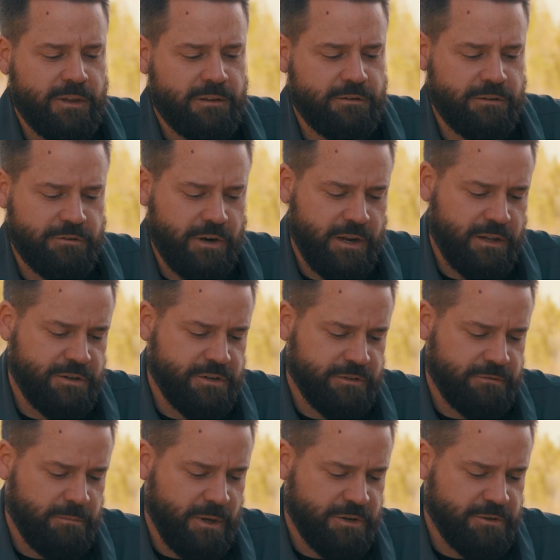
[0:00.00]
to try to
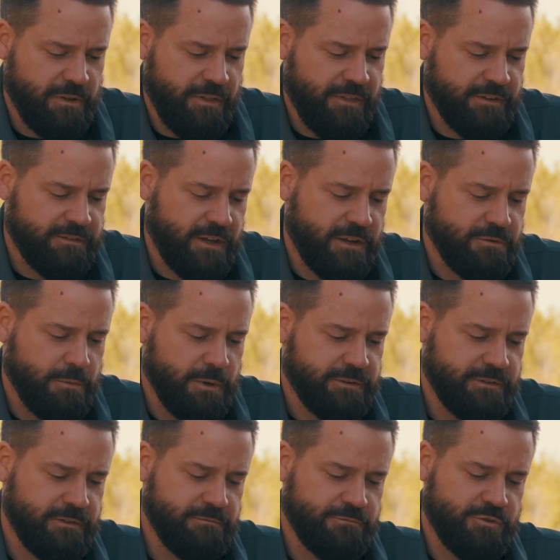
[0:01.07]
just make sure that this edge
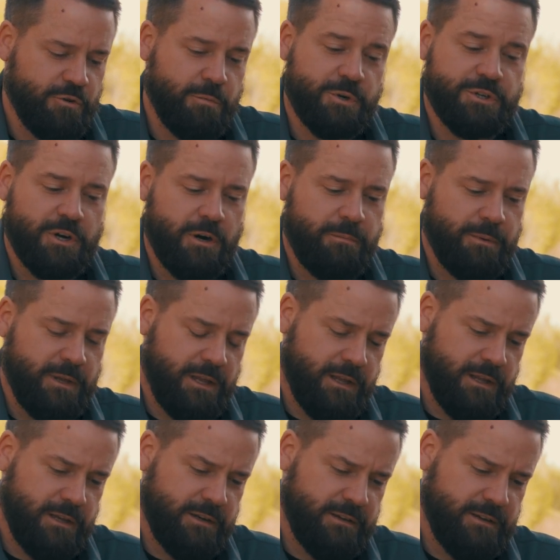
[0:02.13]
wasn't super sharp,
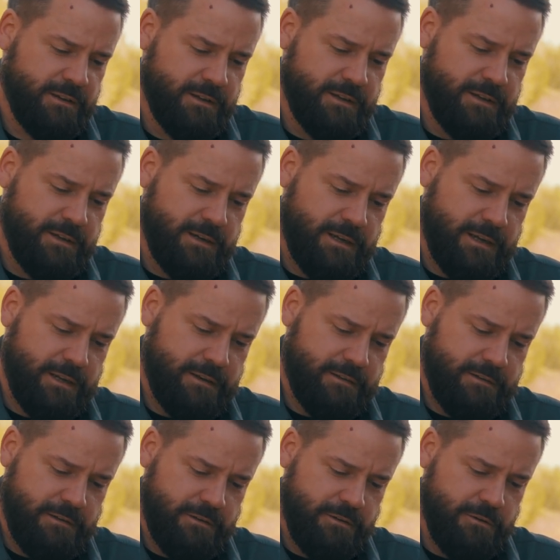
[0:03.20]
and I can
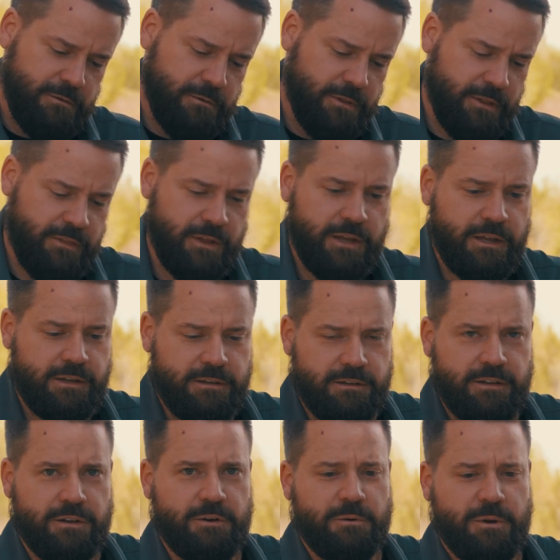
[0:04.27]
tell you that they
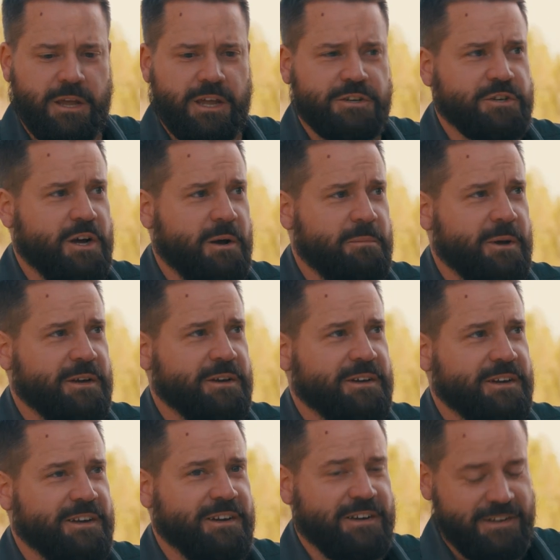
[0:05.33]
did an okay job.
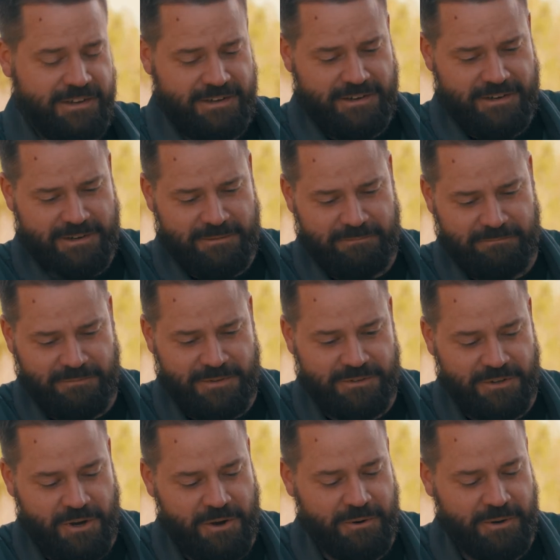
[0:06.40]

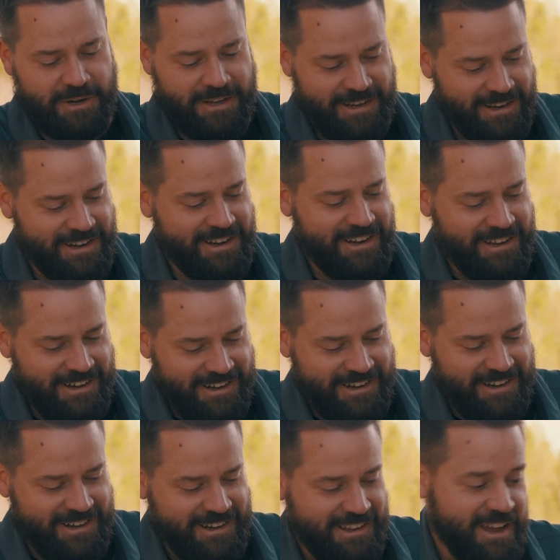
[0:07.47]
So
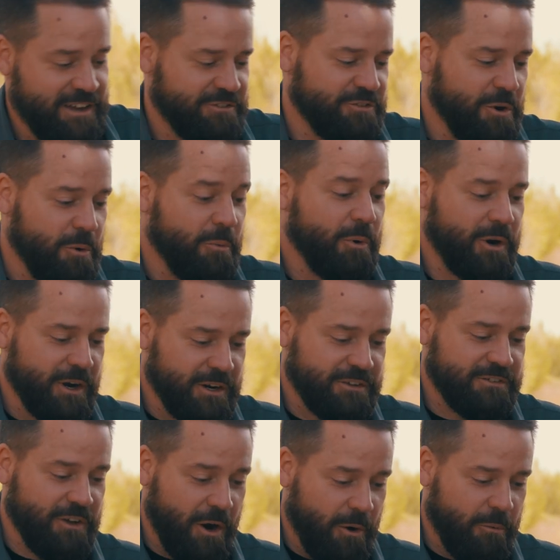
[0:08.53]
we're gonna
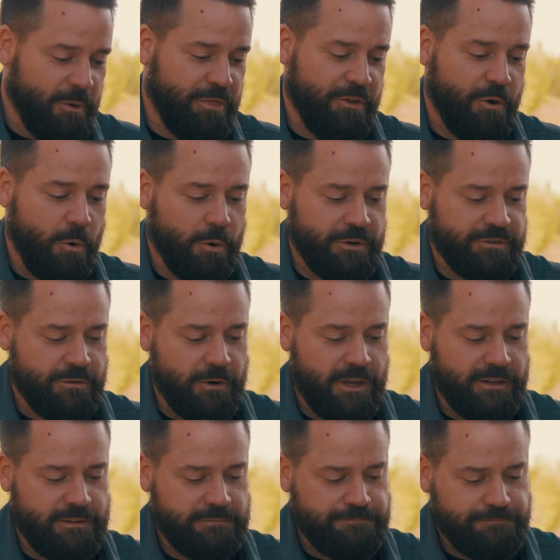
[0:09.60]
start with the coarse
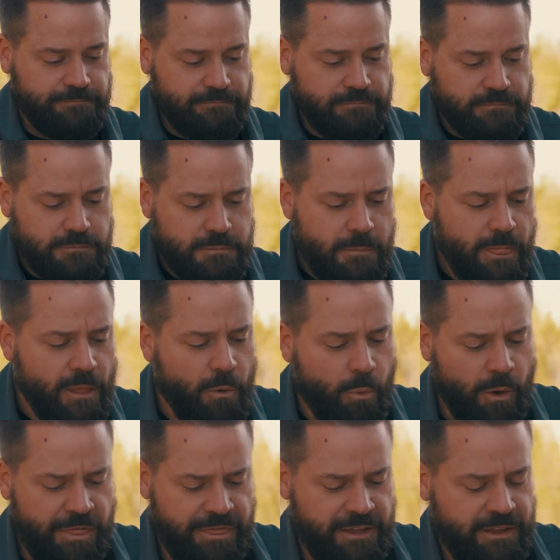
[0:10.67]
grit.
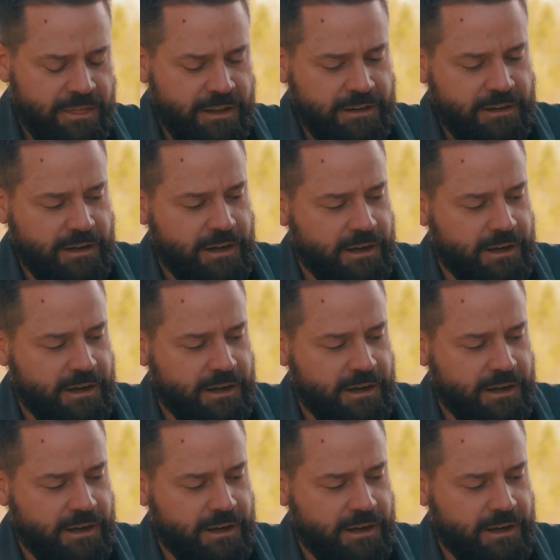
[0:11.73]
One thing that